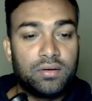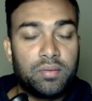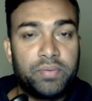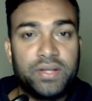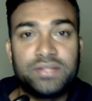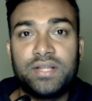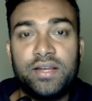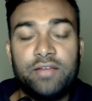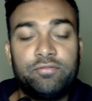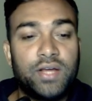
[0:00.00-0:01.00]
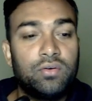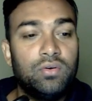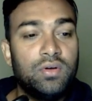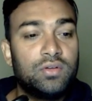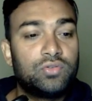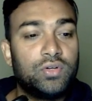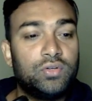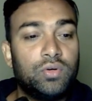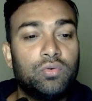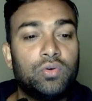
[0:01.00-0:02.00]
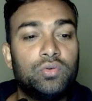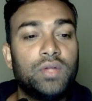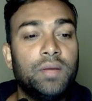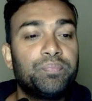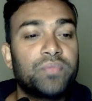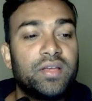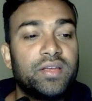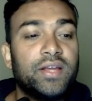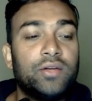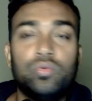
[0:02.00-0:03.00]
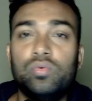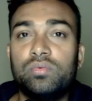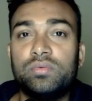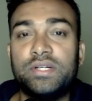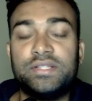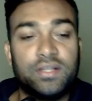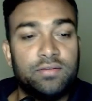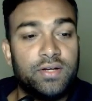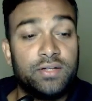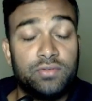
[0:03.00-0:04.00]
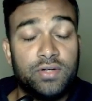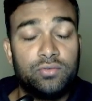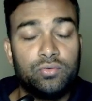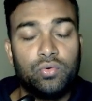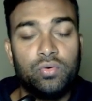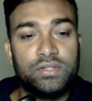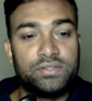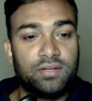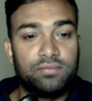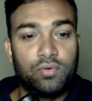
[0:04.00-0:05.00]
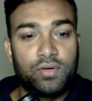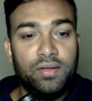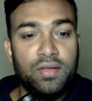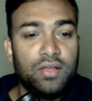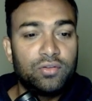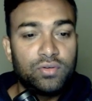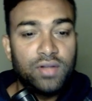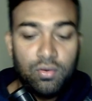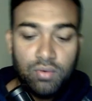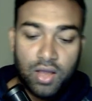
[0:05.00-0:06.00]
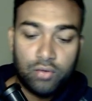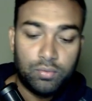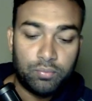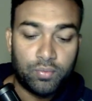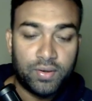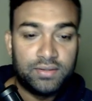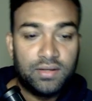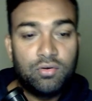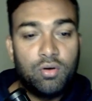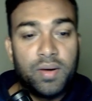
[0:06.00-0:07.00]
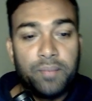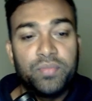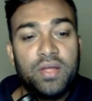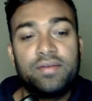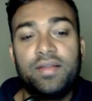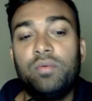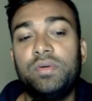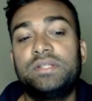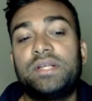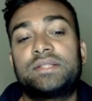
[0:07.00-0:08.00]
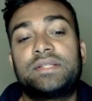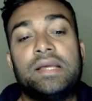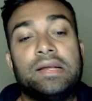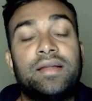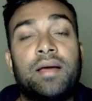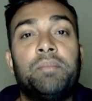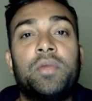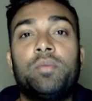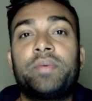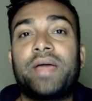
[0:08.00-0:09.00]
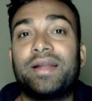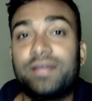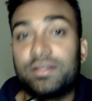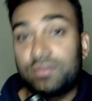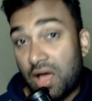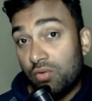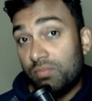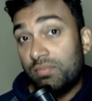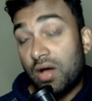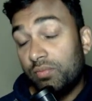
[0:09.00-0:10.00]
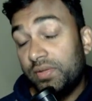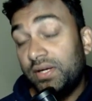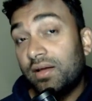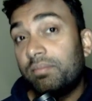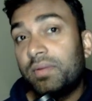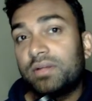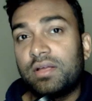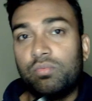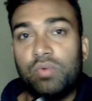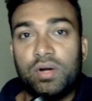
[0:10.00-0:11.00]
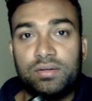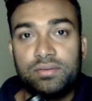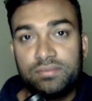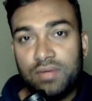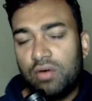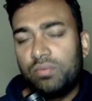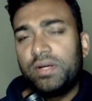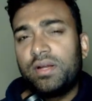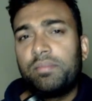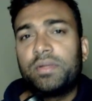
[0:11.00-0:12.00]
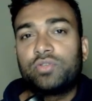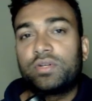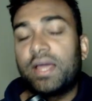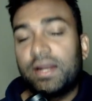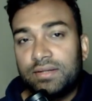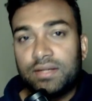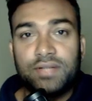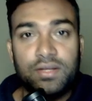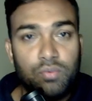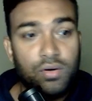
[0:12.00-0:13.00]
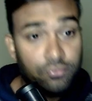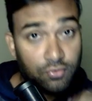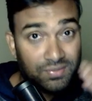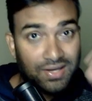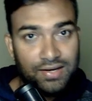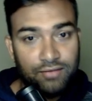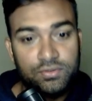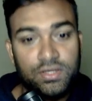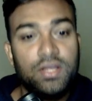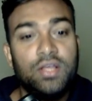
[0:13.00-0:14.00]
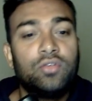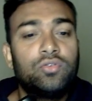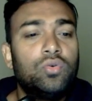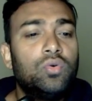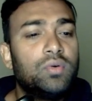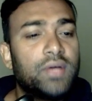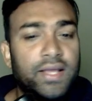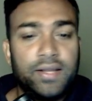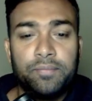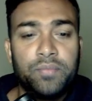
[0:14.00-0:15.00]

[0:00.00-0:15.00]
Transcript: press the left arrow, so it will go to the A2 itself, A2 row itself. Okay, so now I will provide the comma. Now it is asking number of characters, how many numbers I want, how many numbers or characters I want from the left. So again,